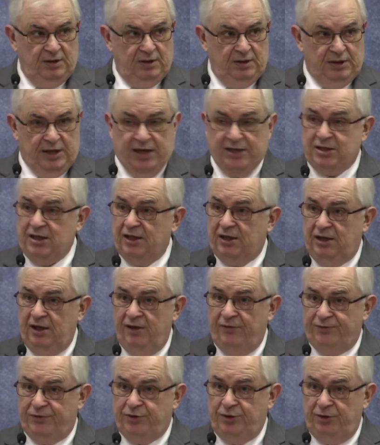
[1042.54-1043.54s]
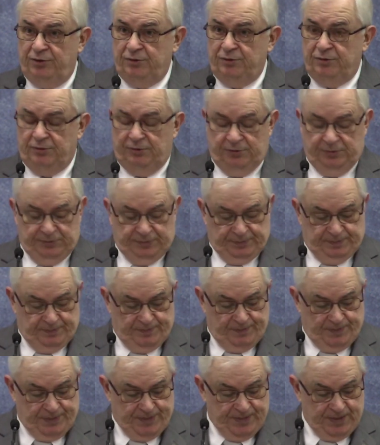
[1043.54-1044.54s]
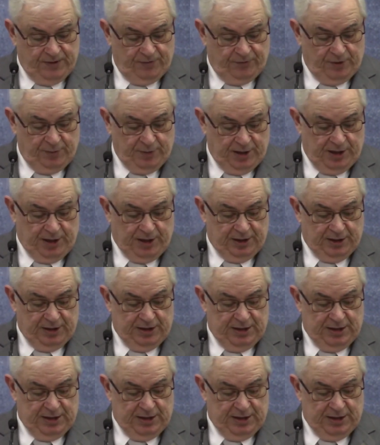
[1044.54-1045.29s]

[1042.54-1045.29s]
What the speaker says: That's a gift, too, from God.